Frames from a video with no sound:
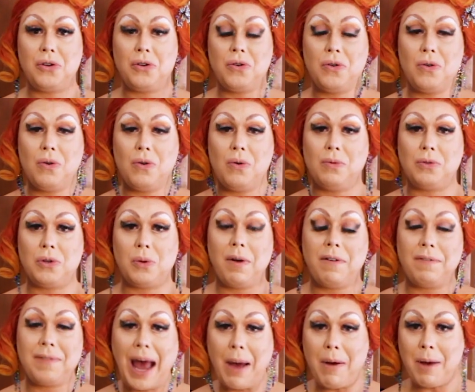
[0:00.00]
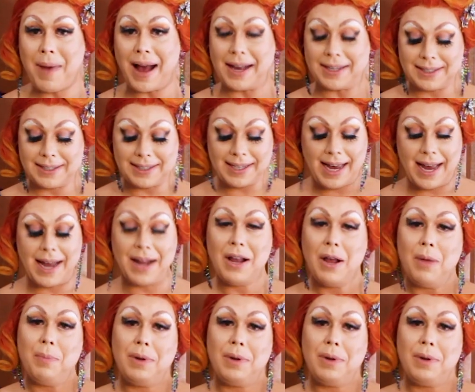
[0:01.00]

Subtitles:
to do a flower basket,